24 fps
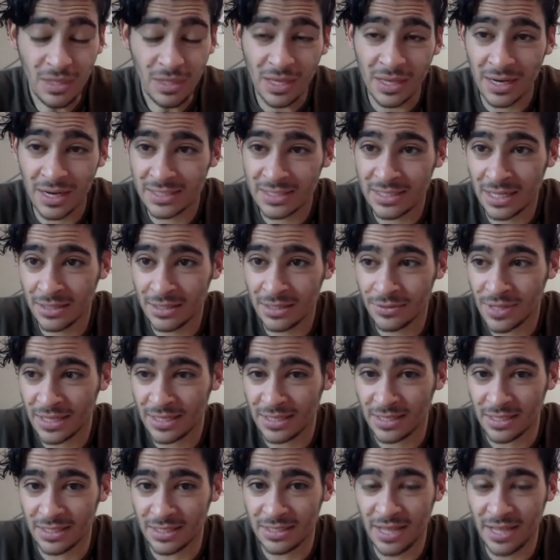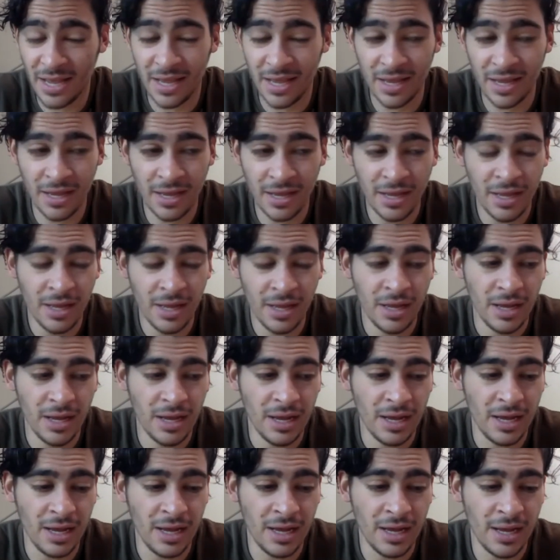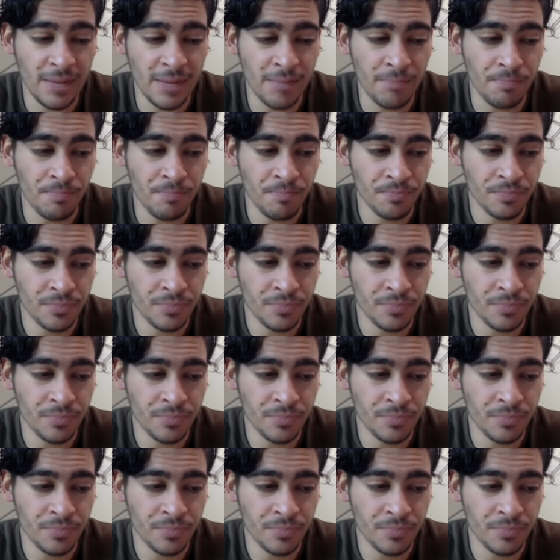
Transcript: And I still do that to this day. Um,